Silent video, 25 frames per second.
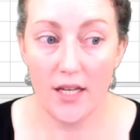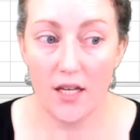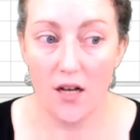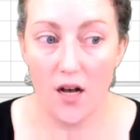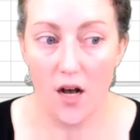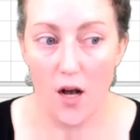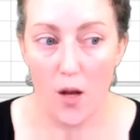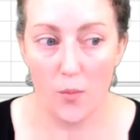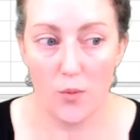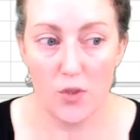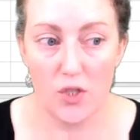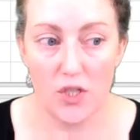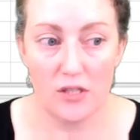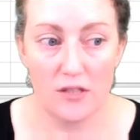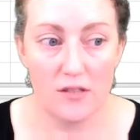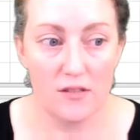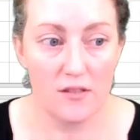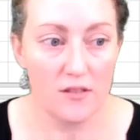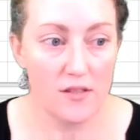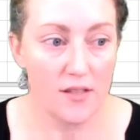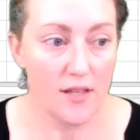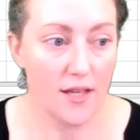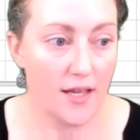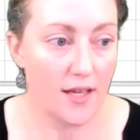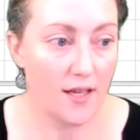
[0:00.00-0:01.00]

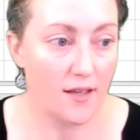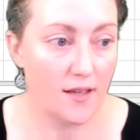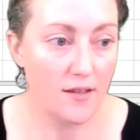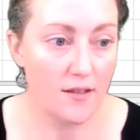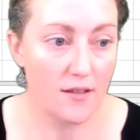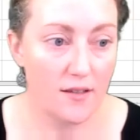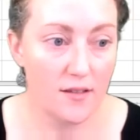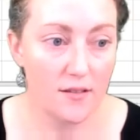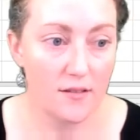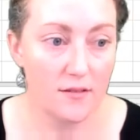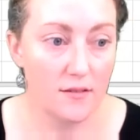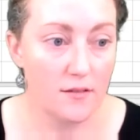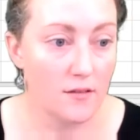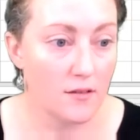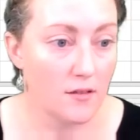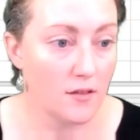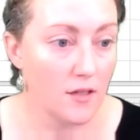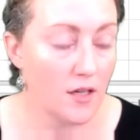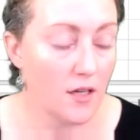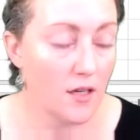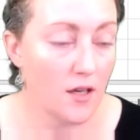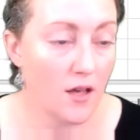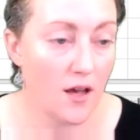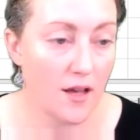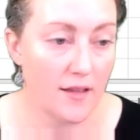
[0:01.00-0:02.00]
options, like I think
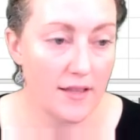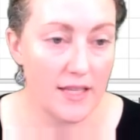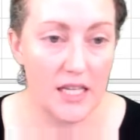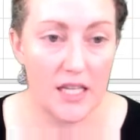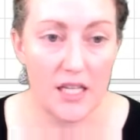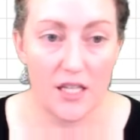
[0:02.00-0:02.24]
you